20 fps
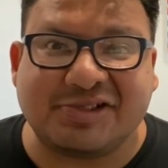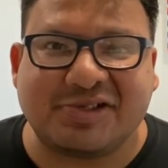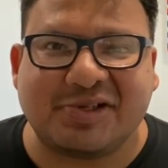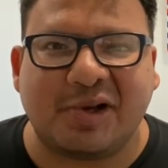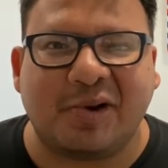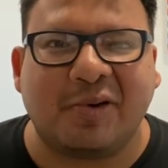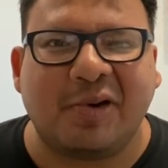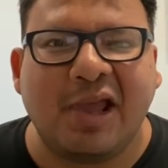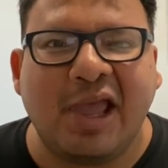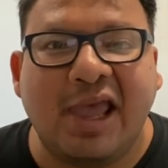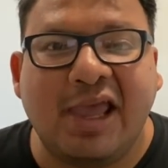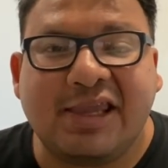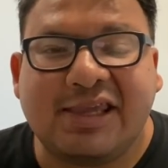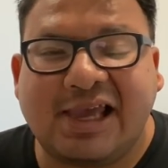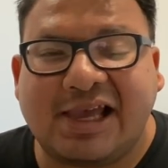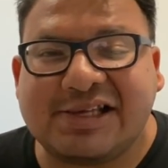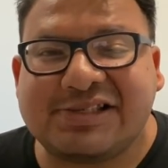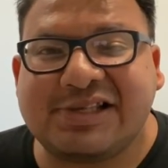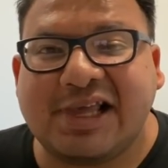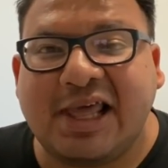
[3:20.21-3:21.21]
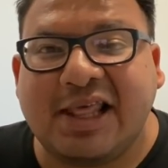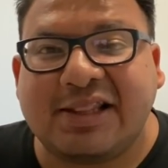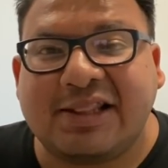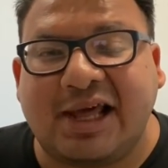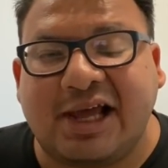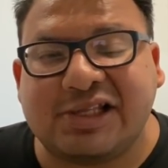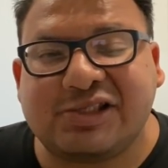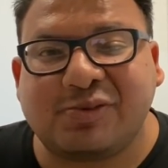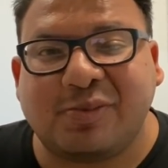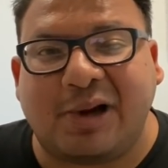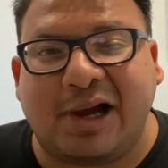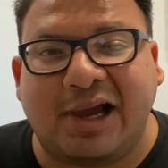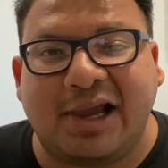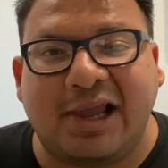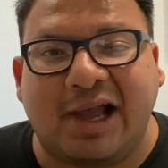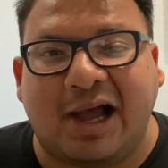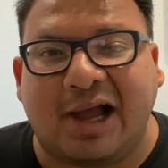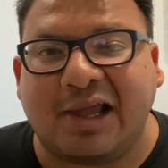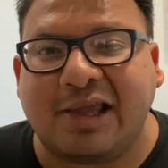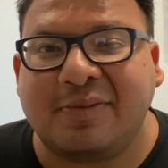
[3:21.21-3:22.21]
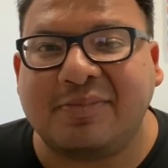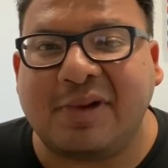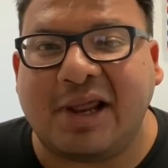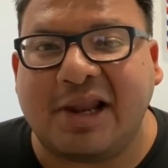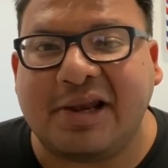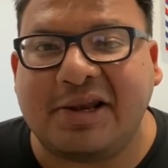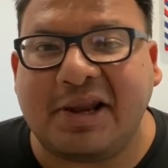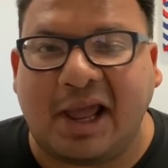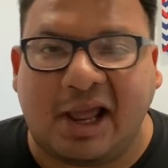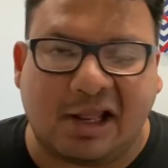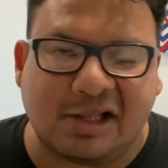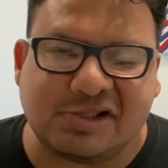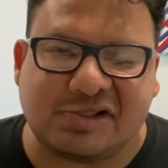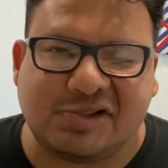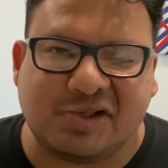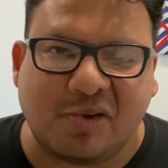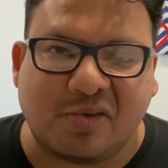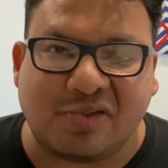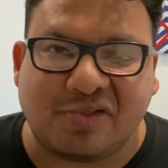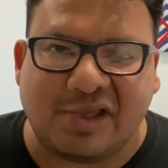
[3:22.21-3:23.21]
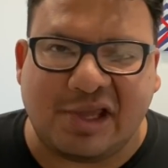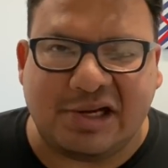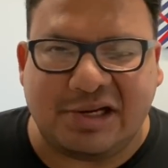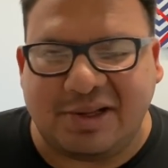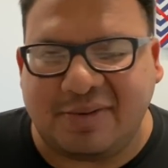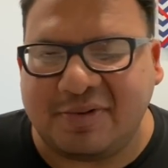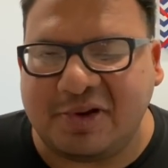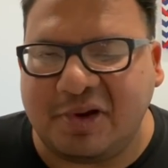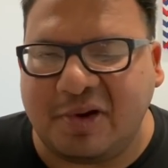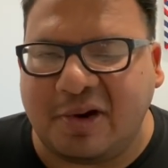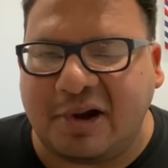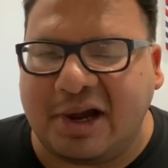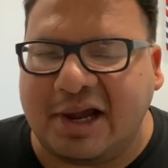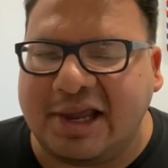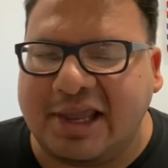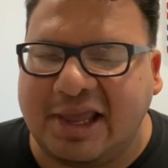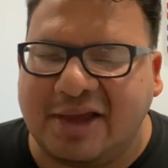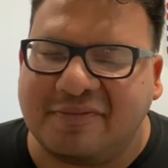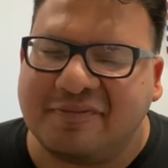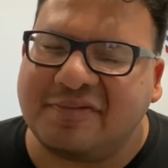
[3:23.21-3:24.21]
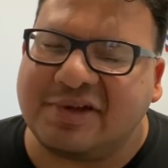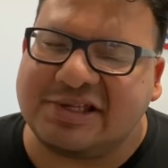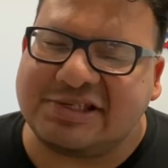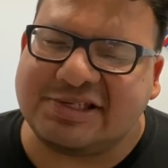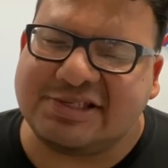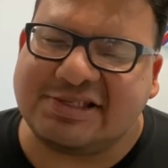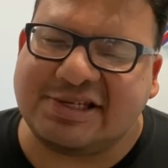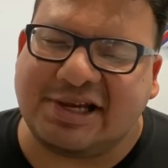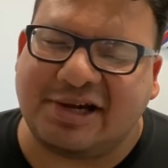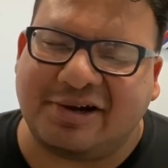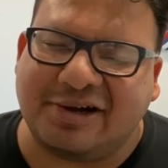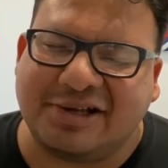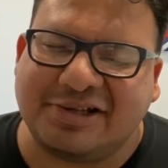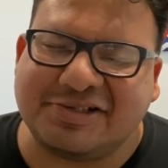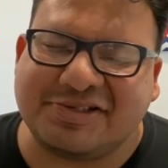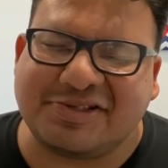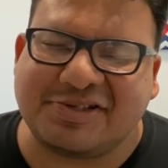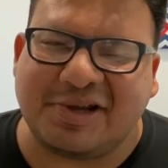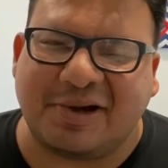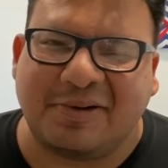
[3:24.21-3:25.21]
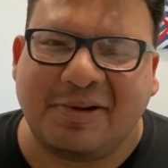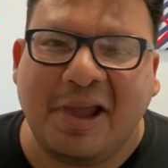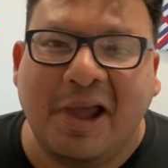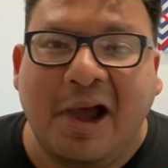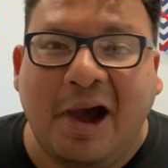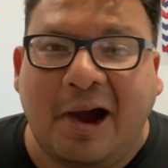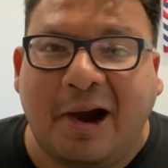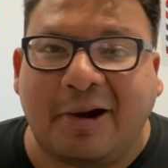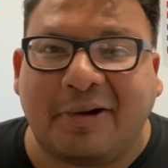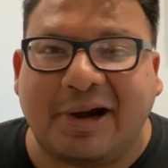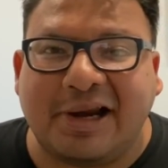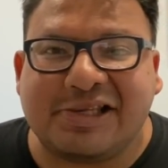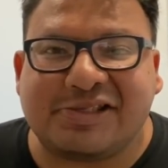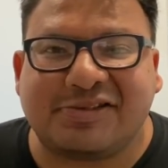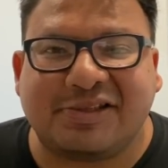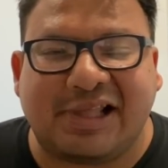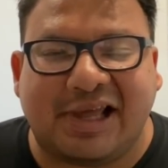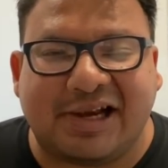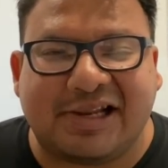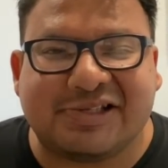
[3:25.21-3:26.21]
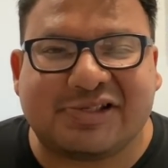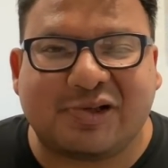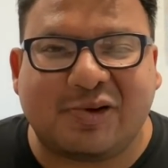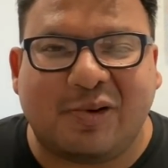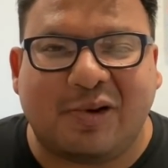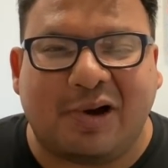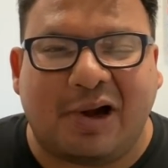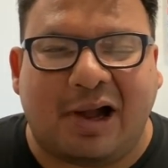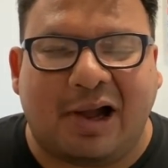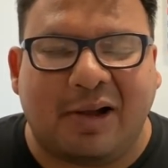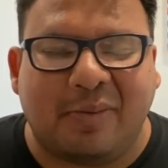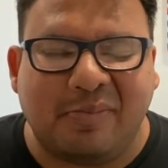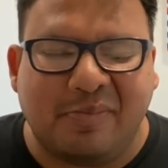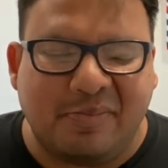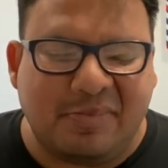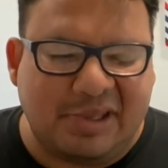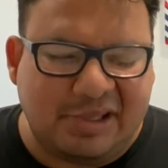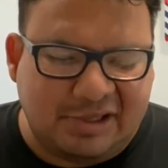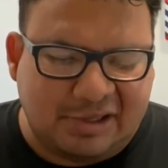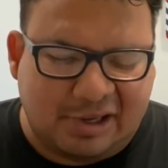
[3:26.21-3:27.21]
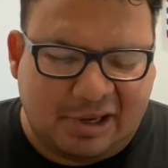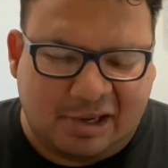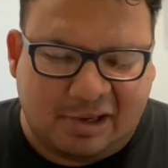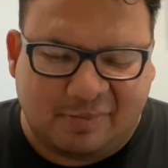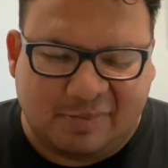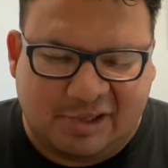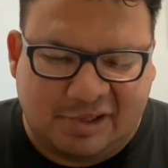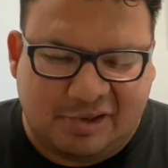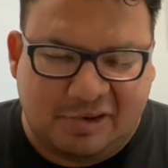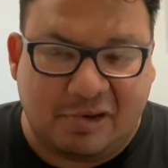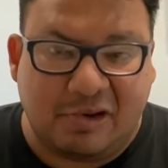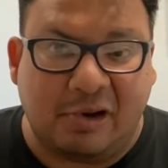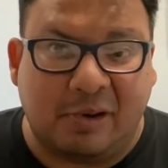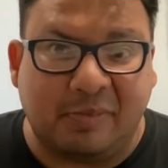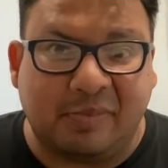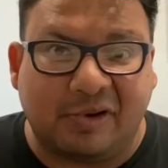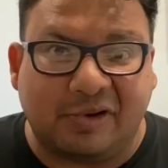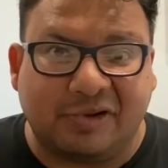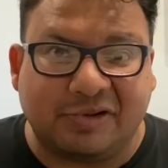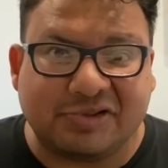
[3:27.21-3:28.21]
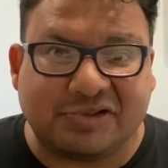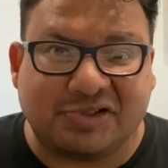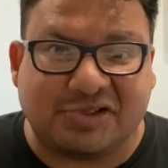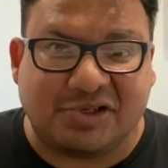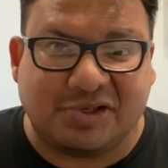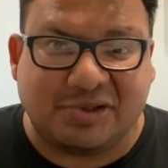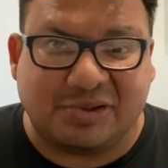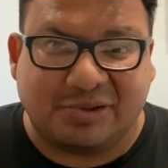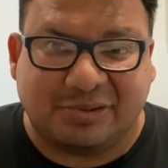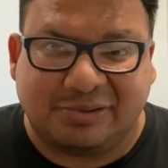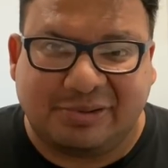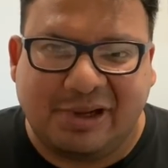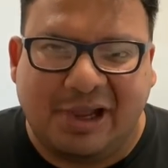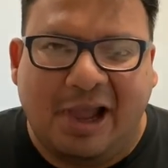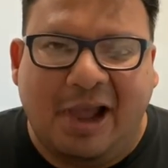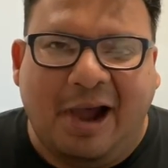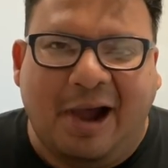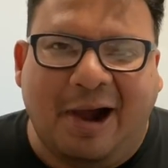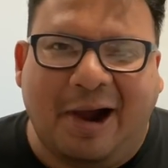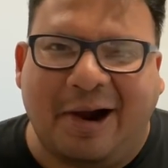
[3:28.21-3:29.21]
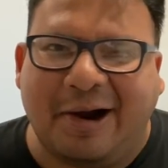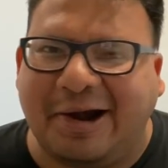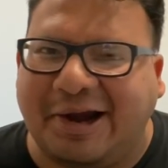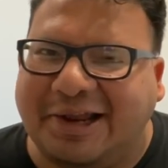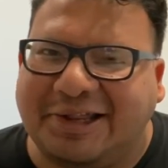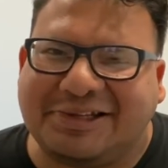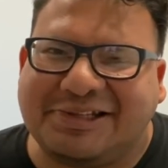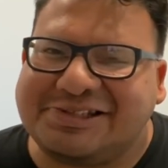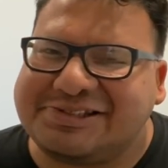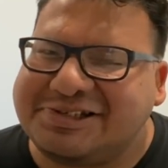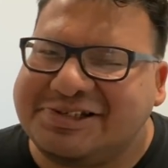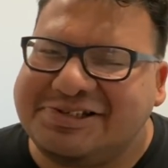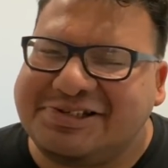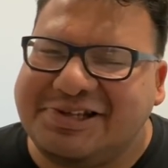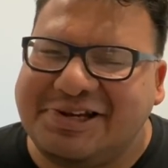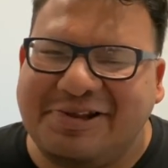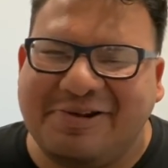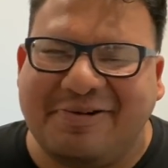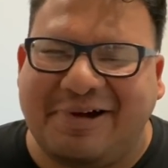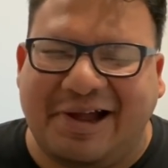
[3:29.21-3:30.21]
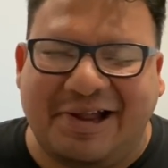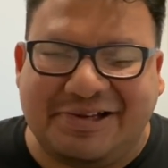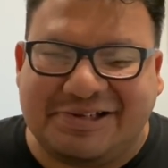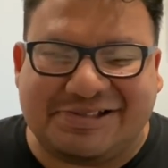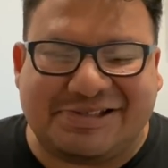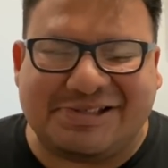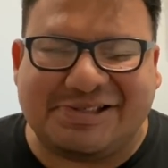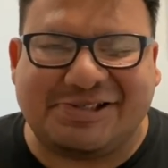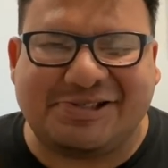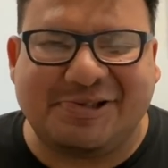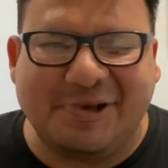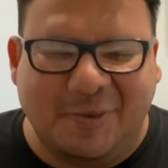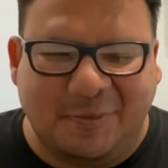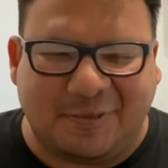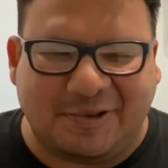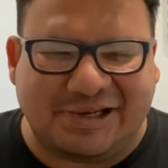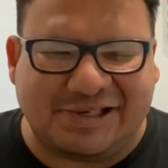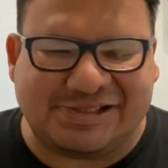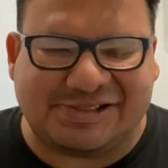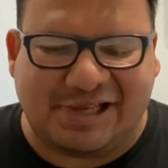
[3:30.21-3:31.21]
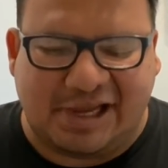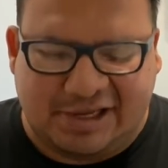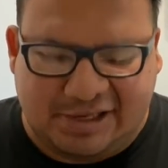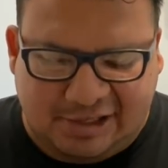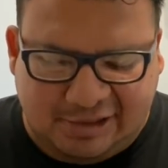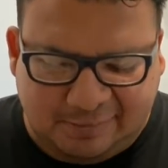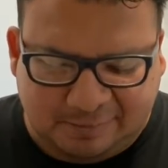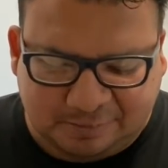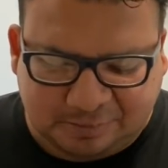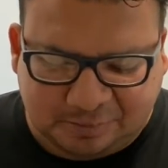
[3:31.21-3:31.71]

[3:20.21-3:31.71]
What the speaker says: So yes, that's why I am not so thin, even though I am vegetarian. So, all right, so that is mean comment number two. All right, let's continue on. This is super exciting.